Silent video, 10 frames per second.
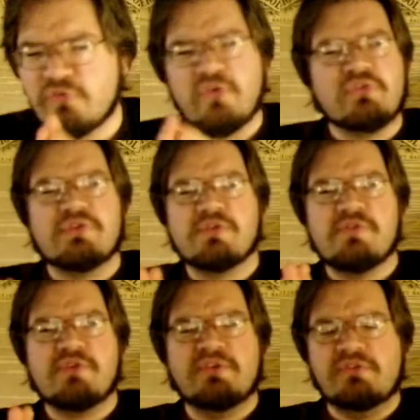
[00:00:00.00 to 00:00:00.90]
Aussie
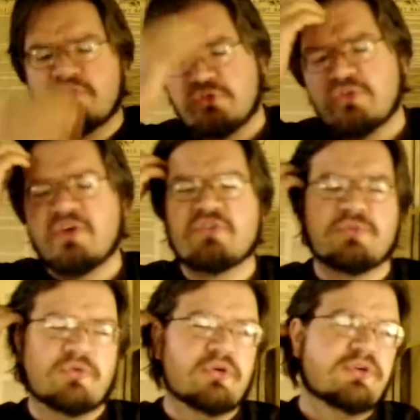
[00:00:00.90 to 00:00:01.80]
Griffin just got some
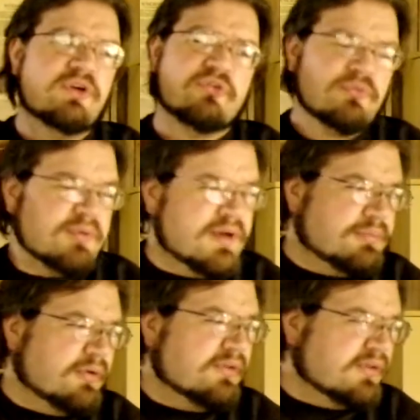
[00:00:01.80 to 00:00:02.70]
good news for
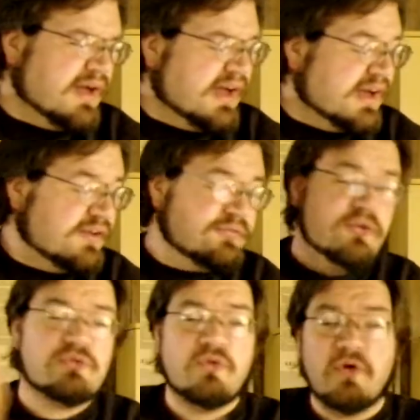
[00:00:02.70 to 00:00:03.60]
people. Uh,
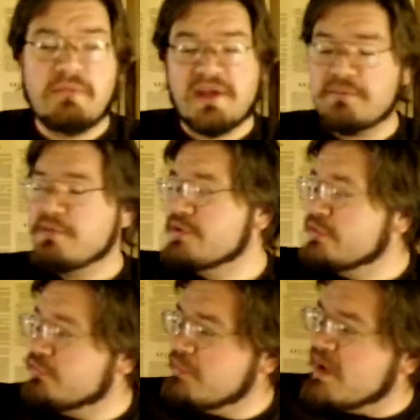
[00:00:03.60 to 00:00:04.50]
first of all, my computer
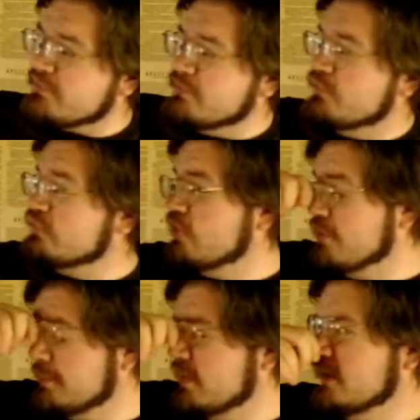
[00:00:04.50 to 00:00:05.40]
is back from the shop.
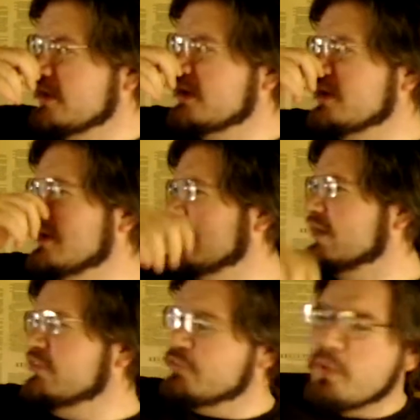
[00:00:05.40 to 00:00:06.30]
Uh,
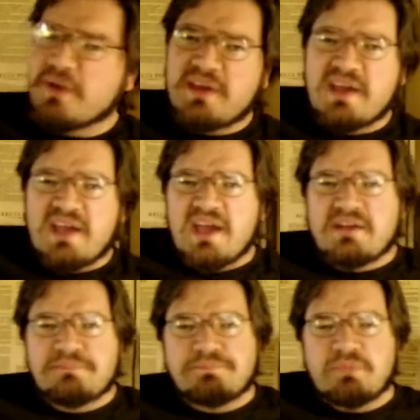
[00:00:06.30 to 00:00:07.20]
it's working
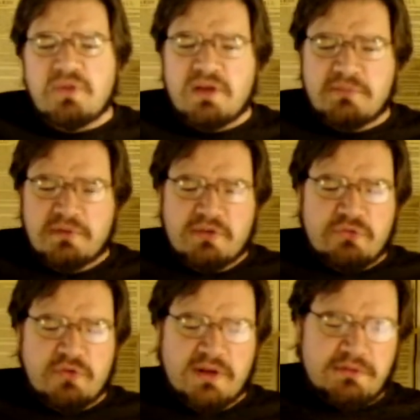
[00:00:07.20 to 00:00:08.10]
again. Uh, I mean, I still
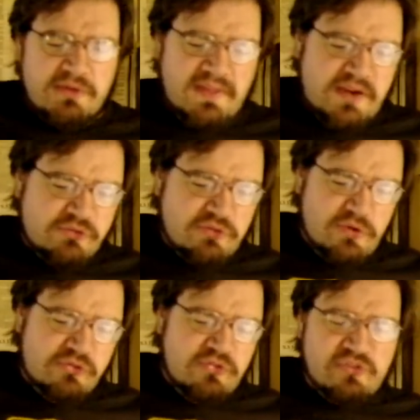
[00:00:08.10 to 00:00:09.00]
got to get rid of that
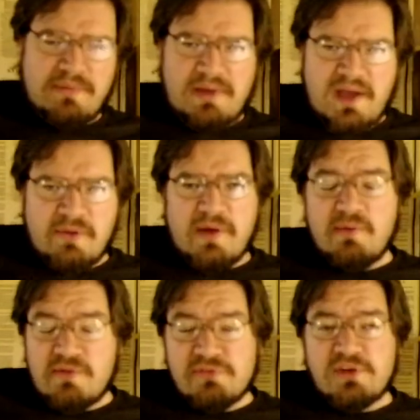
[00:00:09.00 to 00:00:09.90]
Trojan somehow.
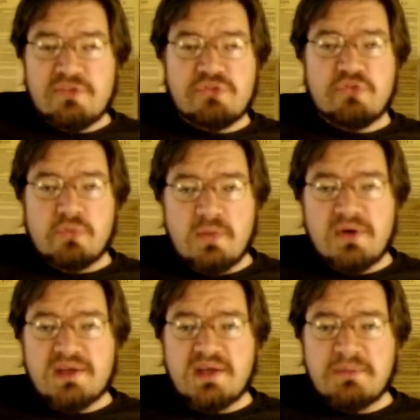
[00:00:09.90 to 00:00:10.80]
However, it is still
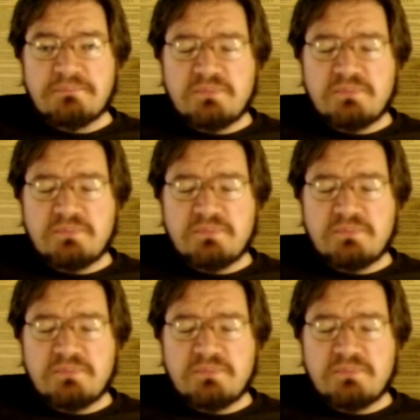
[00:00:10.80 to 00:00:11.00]
working.